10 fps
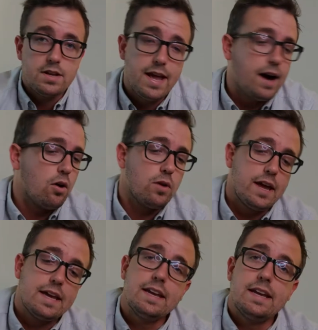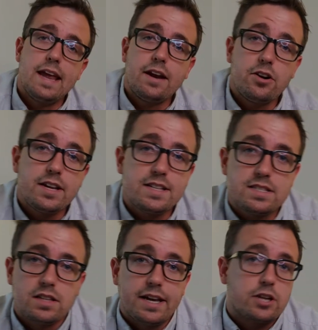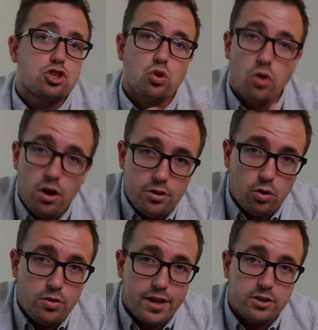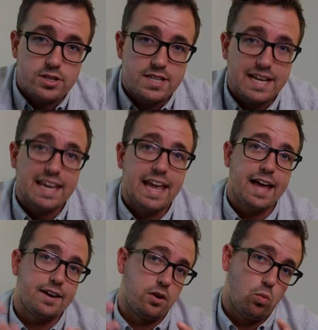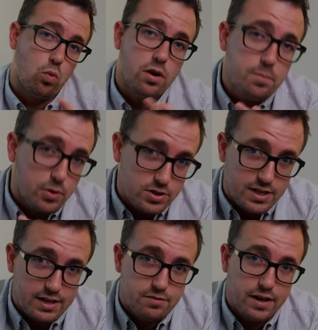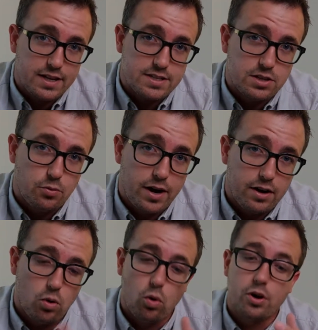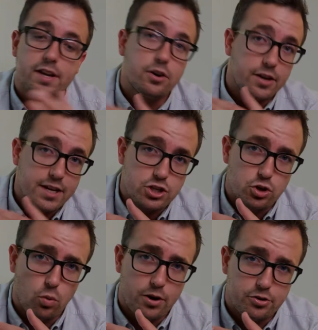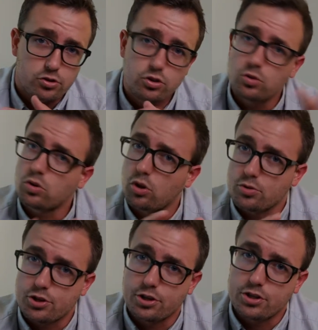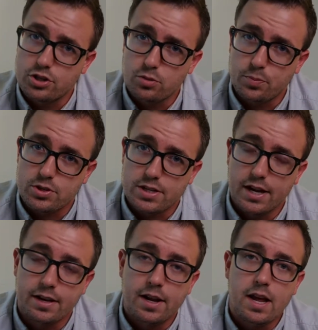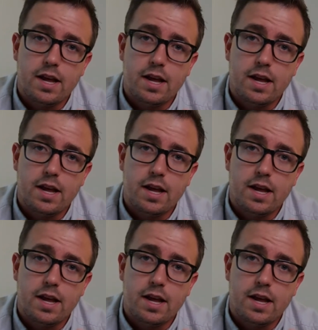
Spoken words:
Now, in areas like Toronto that are sitting at a 1% vacancy rate, or here in Kitchener-Waterloo closer to 2%,